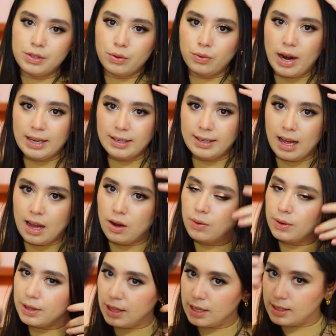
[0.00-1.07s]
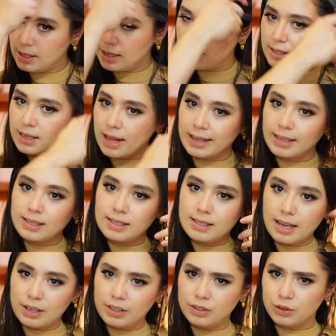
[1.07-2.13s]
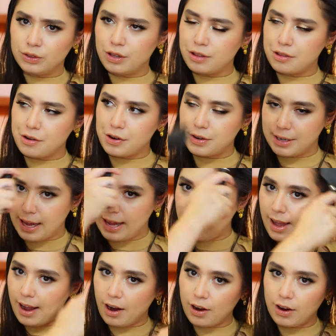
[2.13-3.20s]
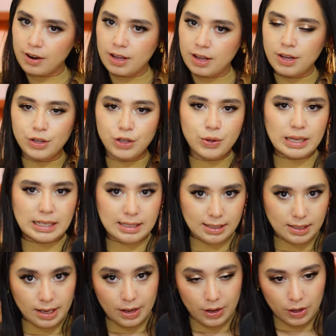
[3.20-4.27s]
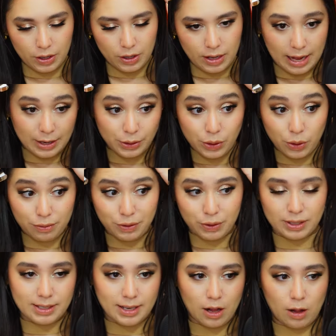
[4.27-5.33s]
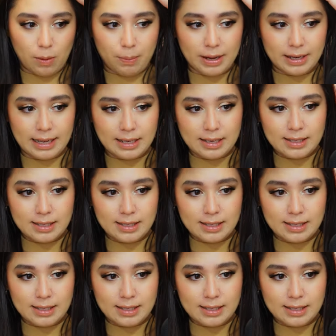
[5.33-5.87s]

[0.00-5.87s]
So right now, now. This is like second or third day hair. You can tell, I don't know if you can tell, but it